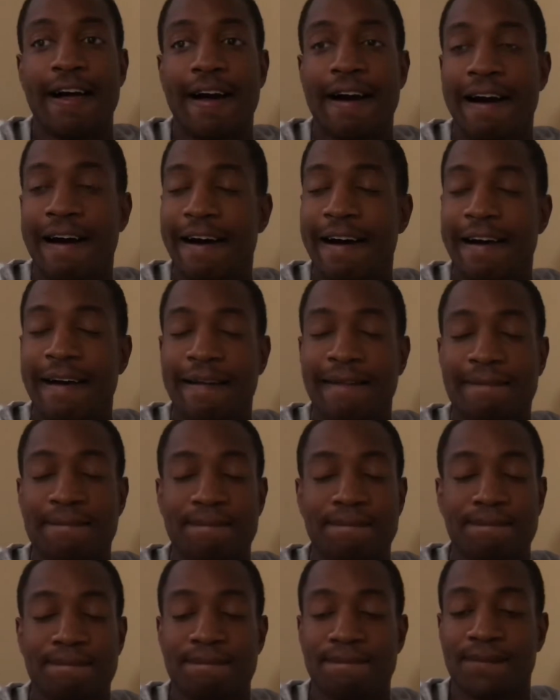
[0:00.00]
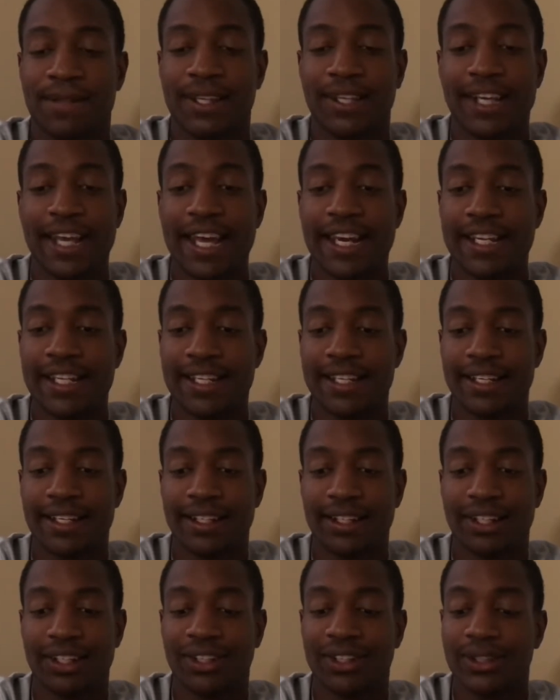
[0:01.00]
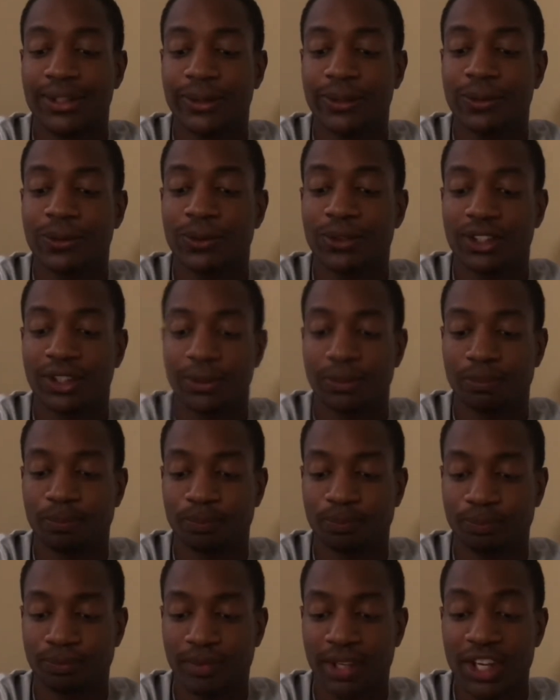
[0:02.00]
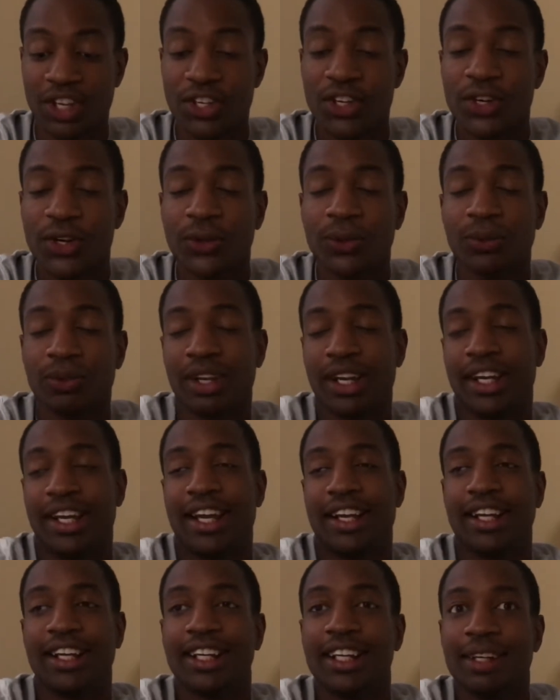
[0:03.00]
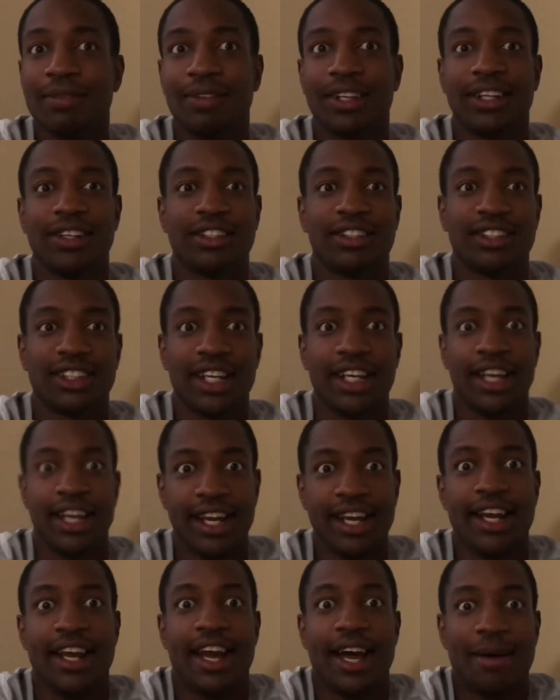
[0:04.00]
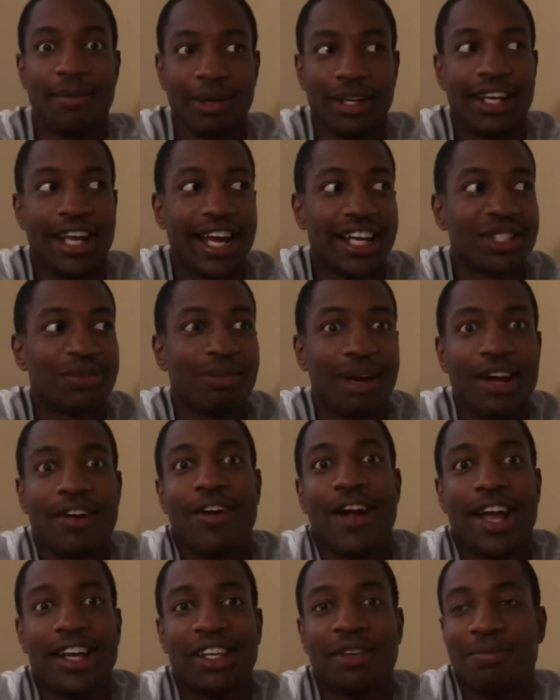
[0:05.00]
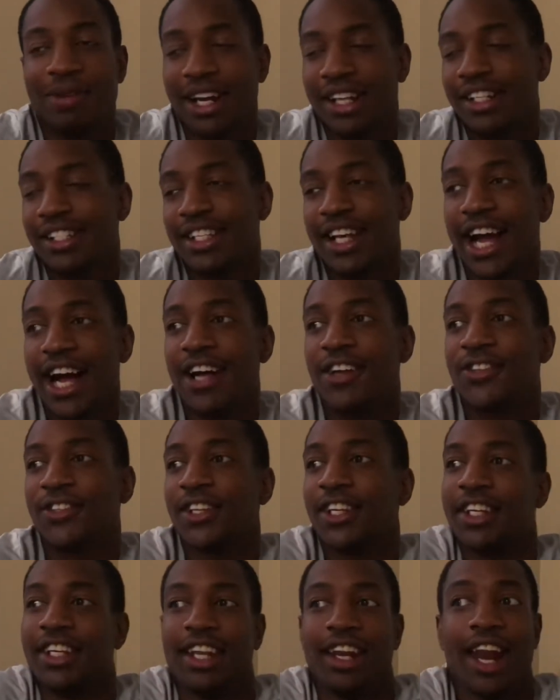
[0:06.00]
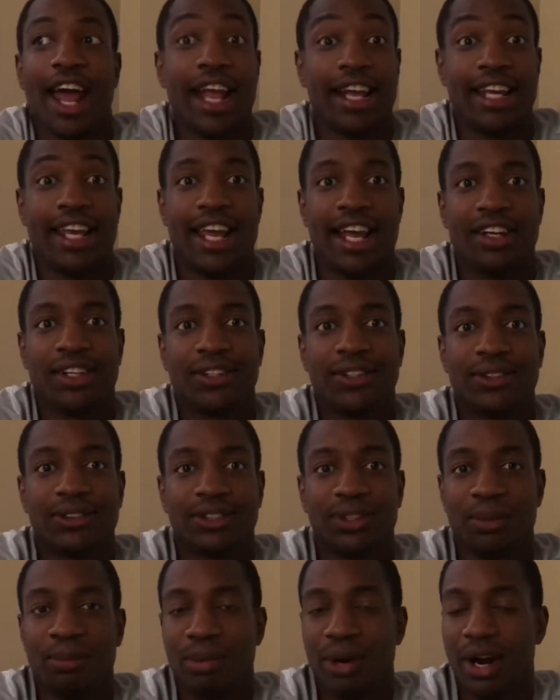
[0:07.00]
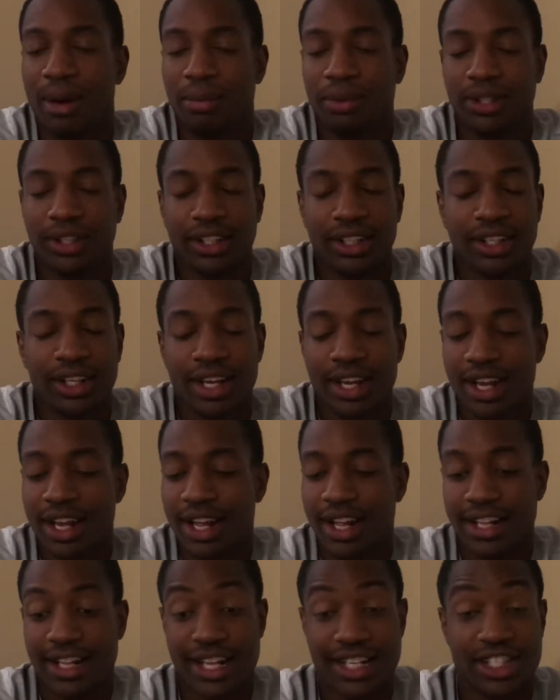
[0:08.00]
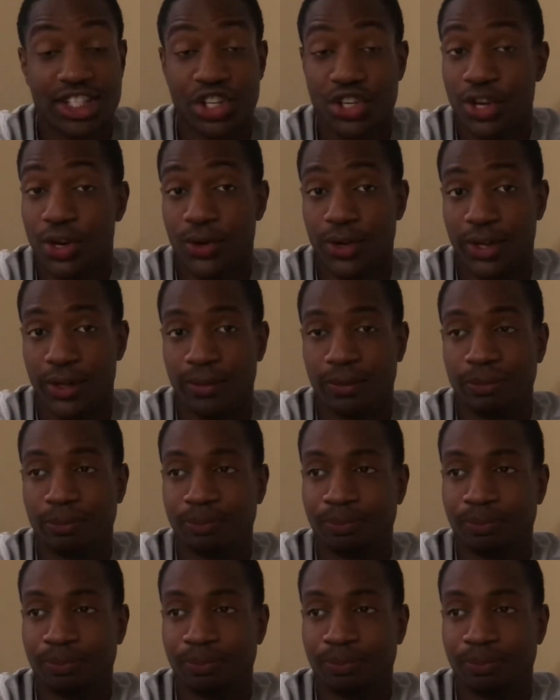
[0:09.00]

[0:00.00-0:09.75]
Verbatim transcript: um, to get it closed. And you know, like I come there and say, hey, I'm a cash buyer, I can buy this house, and then I can't close on the property. That's a no no.